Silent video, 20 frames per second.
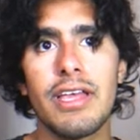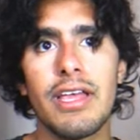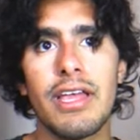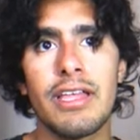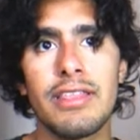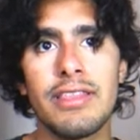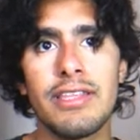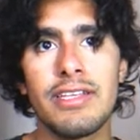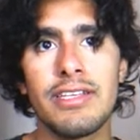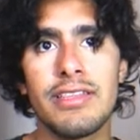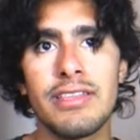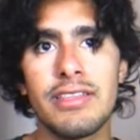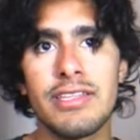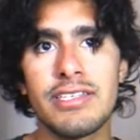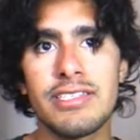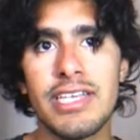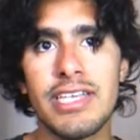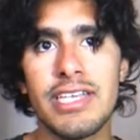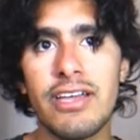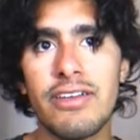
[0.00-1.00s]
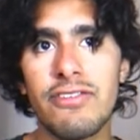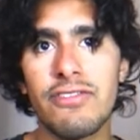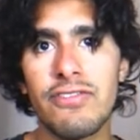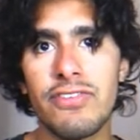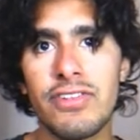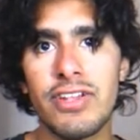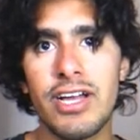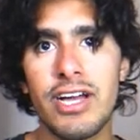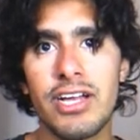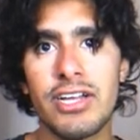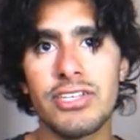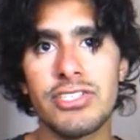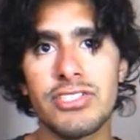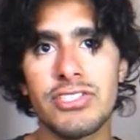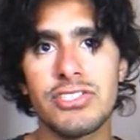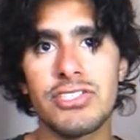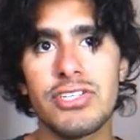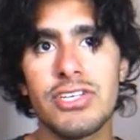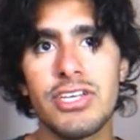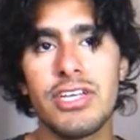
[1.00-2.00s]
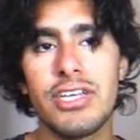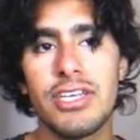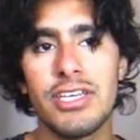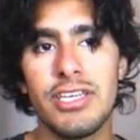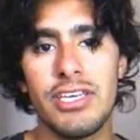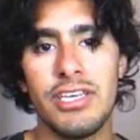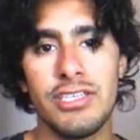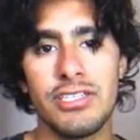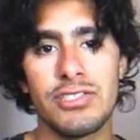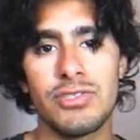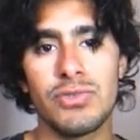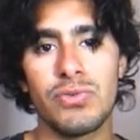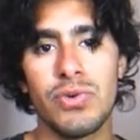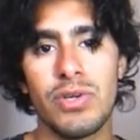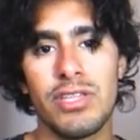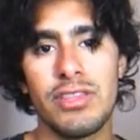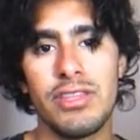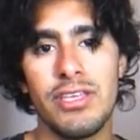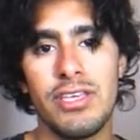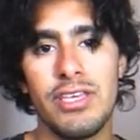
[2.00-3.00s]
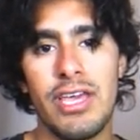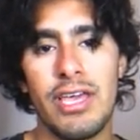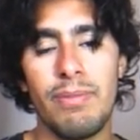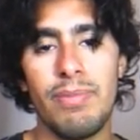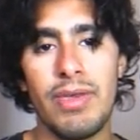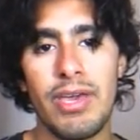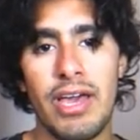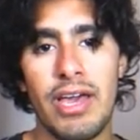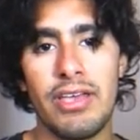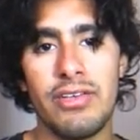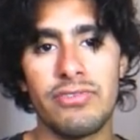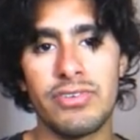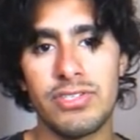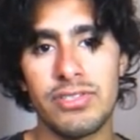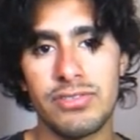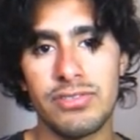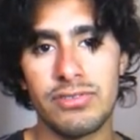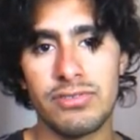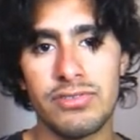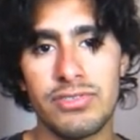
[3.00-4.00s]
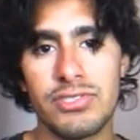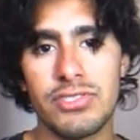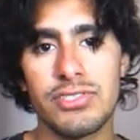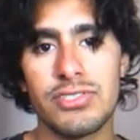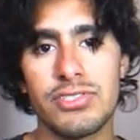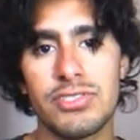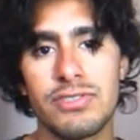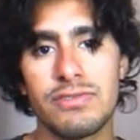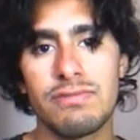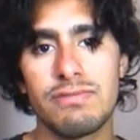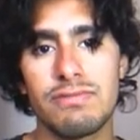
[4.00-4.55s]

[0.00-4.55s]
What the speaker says: And then the second flash is when the API returns